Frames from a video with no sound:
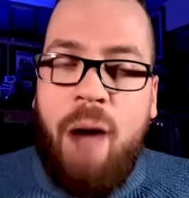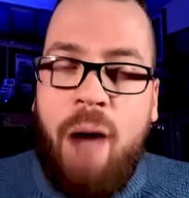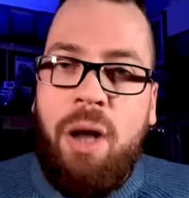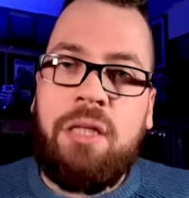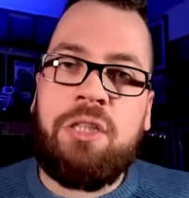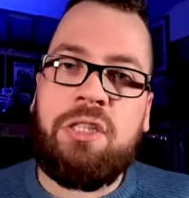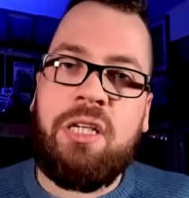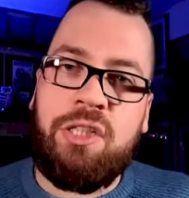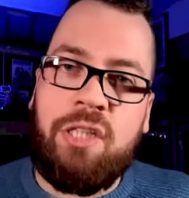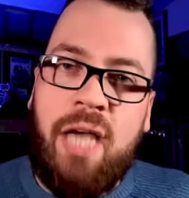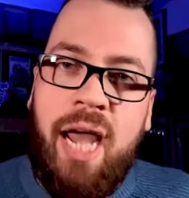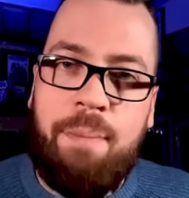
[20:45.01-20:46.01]
And what does
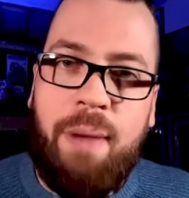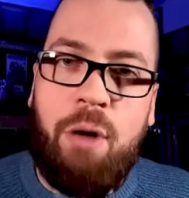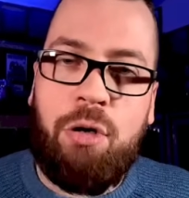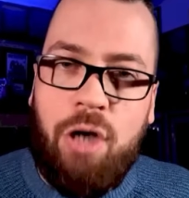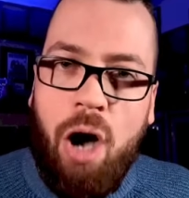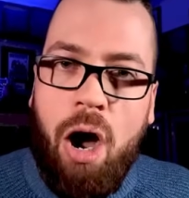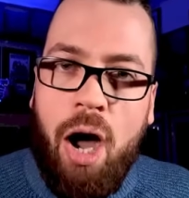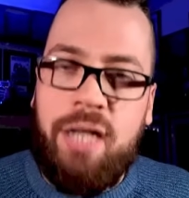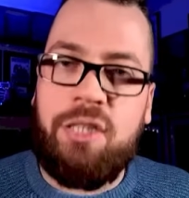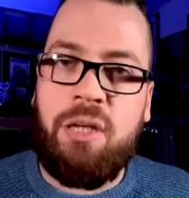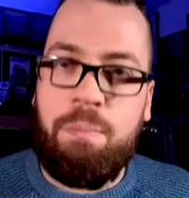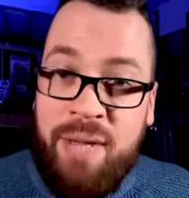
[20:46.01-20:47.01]
this say about
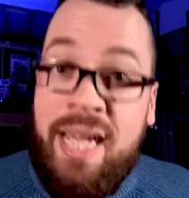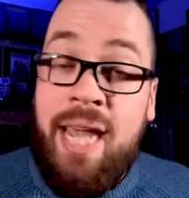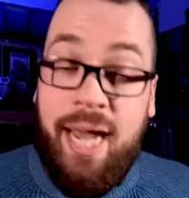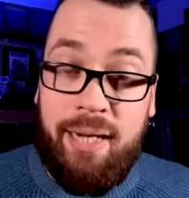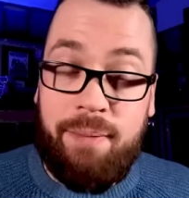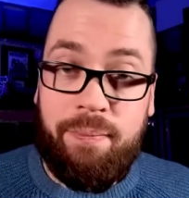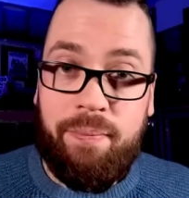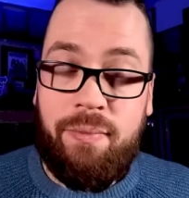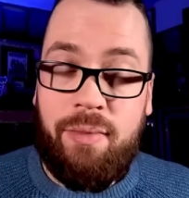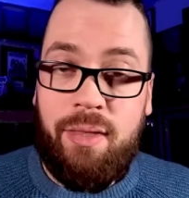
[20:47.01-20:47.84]
God as a being?